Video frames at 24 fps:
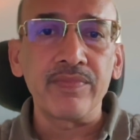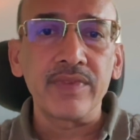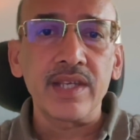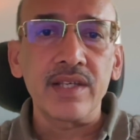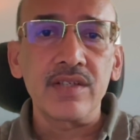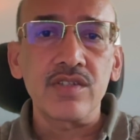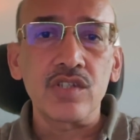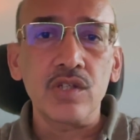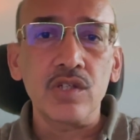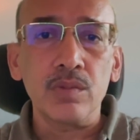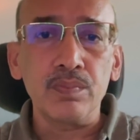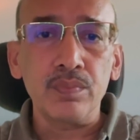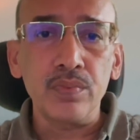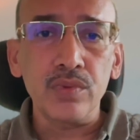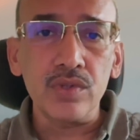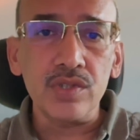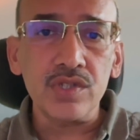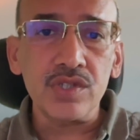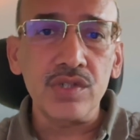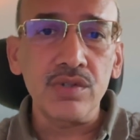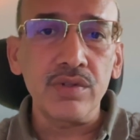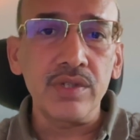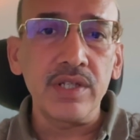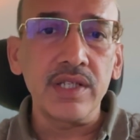suppose
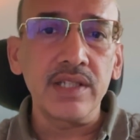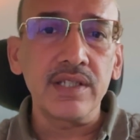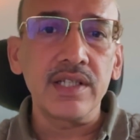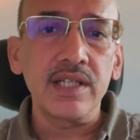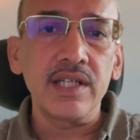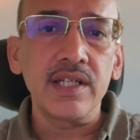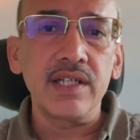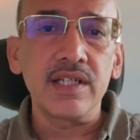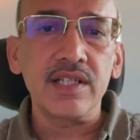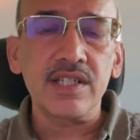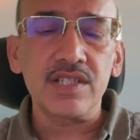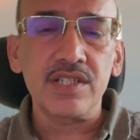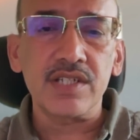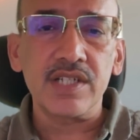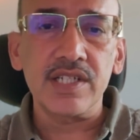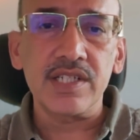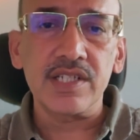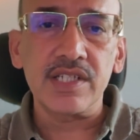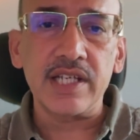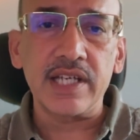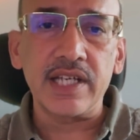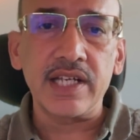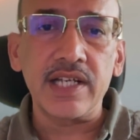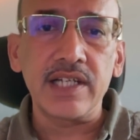during the interest rate
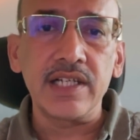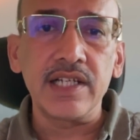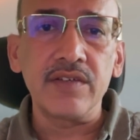cycle,